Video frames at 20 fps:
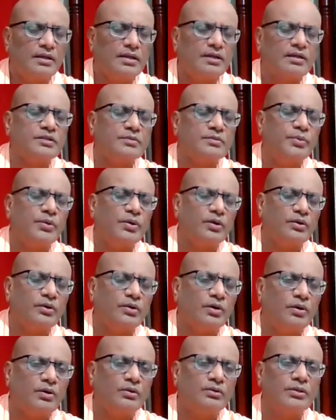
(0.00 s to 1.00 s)
It is beyond
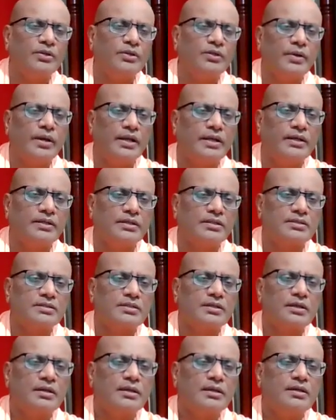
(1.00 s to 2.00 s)
all the
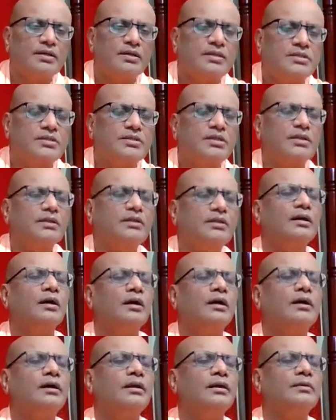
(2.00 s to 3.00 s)
dualities.
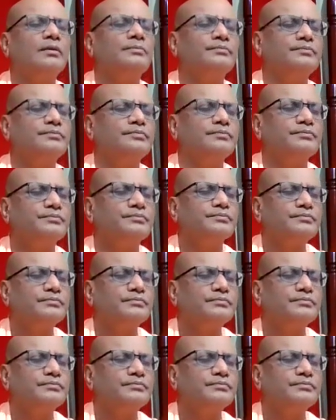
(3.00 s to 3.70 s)
Chidghanam